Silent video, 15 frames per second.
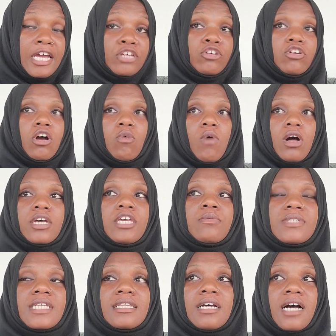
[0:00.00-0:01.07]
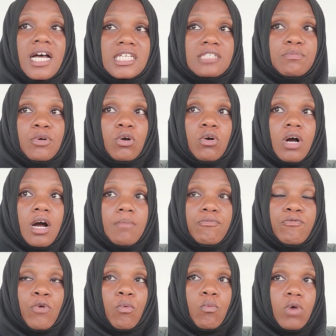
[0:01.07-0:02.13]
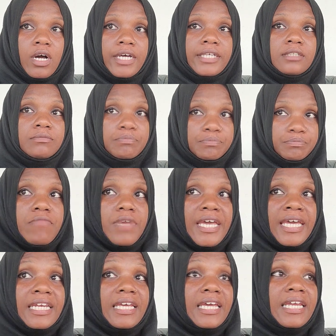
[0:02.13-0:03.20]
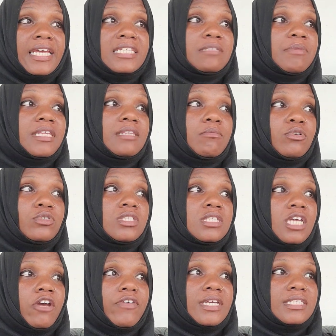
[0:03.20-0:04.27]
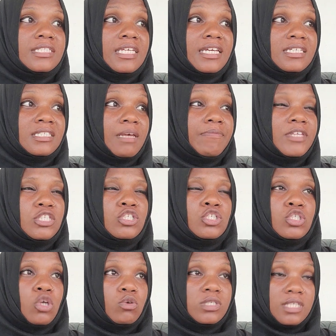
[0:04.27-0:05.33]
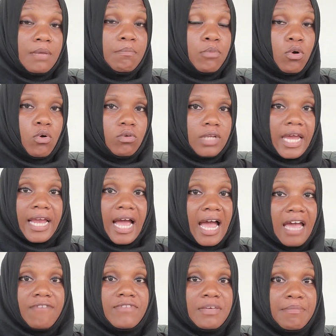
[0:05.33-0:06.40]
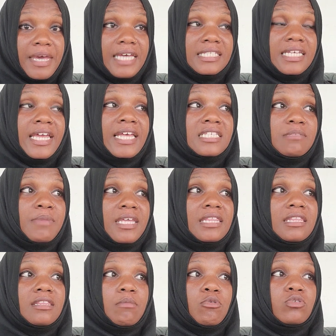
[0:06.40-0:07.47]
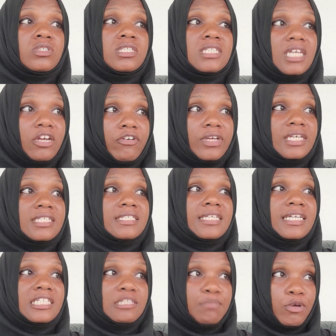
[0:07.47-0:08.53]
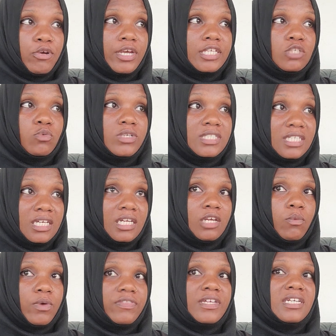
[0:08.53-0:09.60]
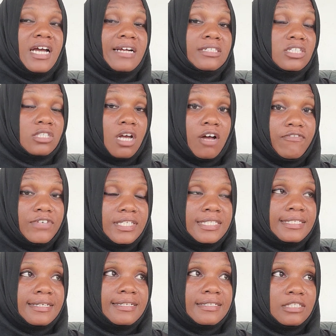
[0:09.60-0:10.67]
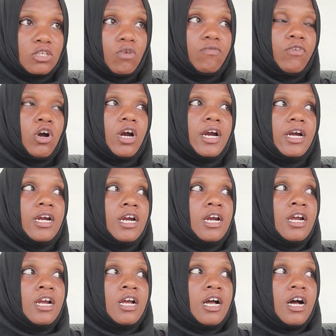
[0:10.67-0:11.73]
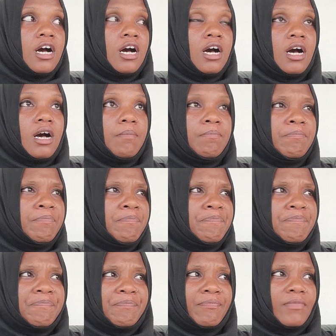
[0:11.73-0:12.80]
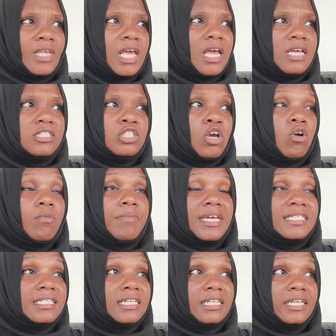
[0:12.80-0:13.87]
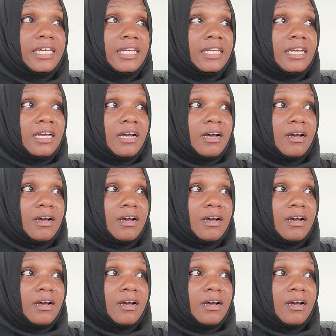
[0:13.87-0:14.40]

you know while he was in the hospital um for one it, it has been the most scariest thing. It's something so simple like IV meds. It has been the most scariest experience with dealing with the doctor's office so far. Um, so basically,